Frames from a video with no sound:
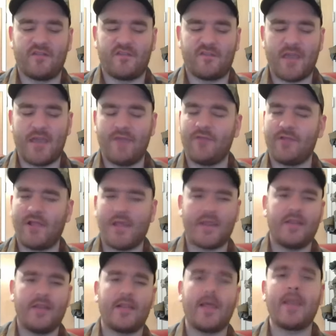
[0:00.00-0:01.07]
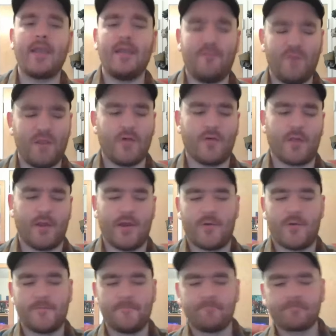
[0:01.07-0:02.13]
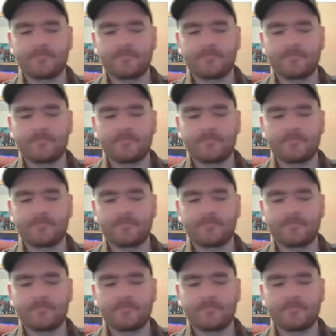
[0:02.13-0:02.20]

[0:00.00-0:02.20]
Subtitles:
to say if you like it, you like it. If you don't, you don't.